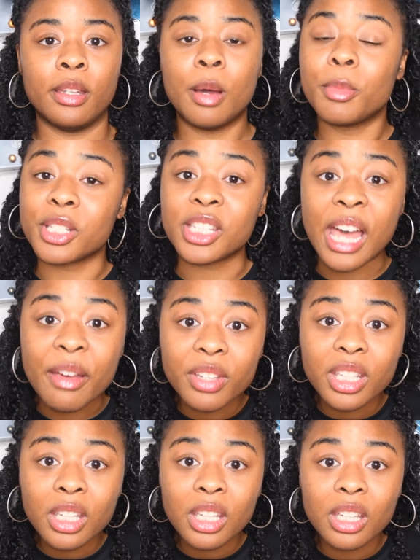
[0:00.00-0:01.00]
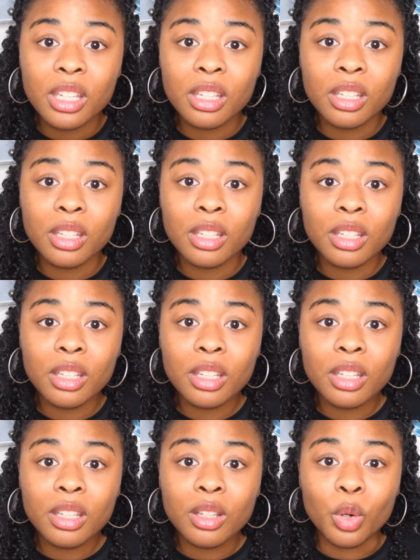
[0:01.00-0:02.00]
Number 70?
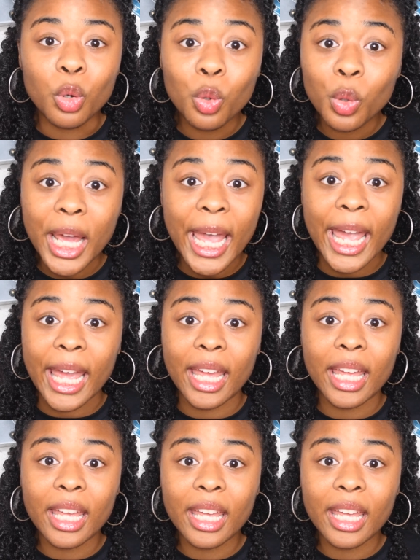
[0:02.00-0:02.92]
Who that?